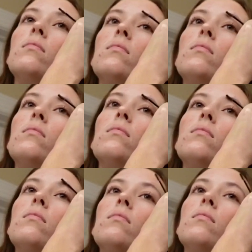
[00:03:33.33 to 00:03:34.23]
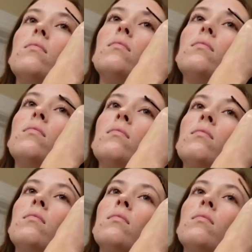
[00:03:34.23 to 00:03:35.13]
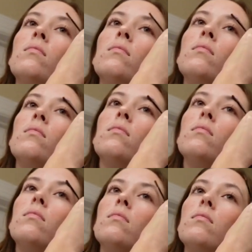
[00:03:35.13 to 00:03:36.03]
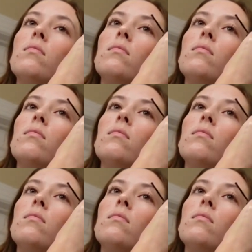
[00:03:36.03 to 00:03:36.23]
Nobody speaks.